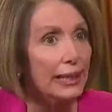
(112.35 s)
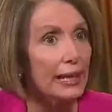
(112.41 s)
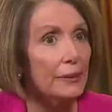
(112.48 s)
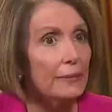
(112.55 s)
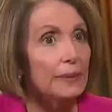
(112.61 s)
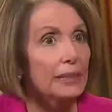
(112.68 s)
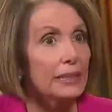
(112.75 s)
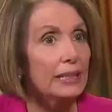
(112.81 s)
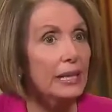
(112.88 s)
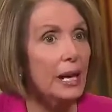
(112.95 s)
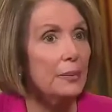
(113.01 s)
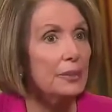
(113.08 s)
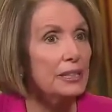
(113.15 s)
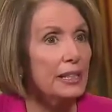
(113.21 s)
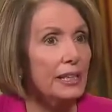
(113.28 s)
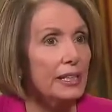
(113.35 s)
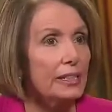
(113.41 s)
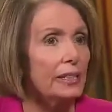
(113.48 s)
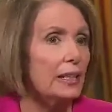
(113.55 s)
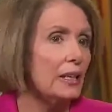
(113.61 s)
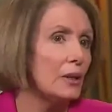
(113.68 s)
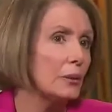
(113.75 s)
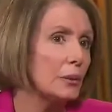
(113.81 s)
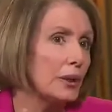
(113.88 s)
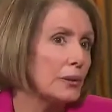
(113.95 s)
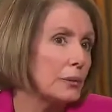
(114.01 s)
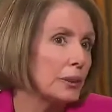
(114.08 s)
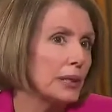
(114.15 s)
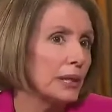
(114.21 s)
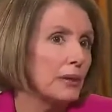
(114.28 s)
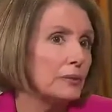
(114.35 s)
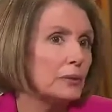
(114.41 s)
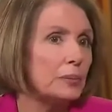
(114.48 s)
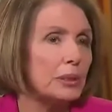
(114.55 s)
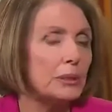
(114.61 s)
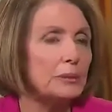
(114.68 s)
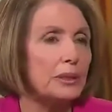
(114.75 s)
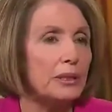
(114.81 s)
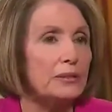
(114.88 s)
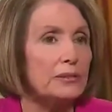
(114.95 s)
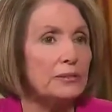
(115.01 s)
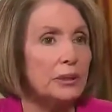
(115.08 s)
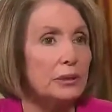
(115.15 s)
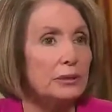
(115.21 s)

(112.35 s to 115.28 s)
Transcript: can be accommodated. Whether we get Republican